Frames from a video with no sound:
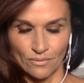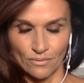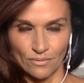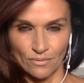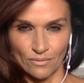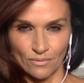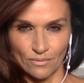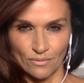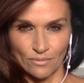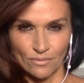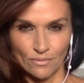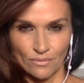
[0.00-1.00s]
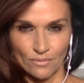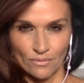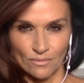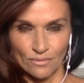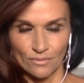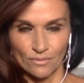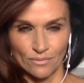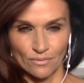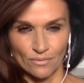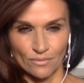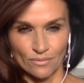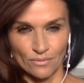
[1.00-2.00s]

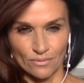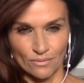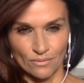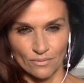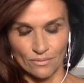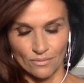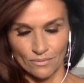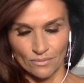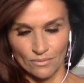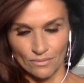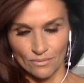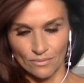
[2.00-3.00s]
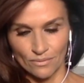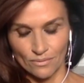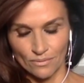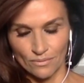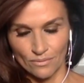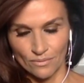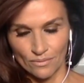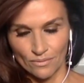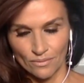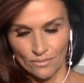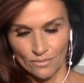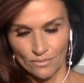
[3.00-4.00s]

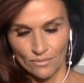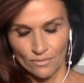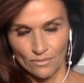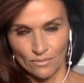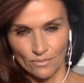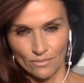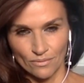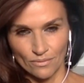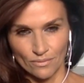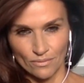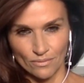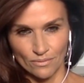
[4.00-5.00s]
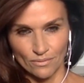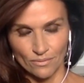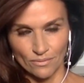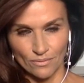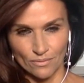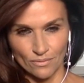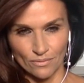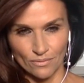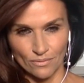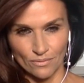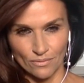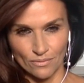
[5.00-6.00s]

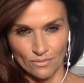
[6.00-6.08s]
The person shown says nothing.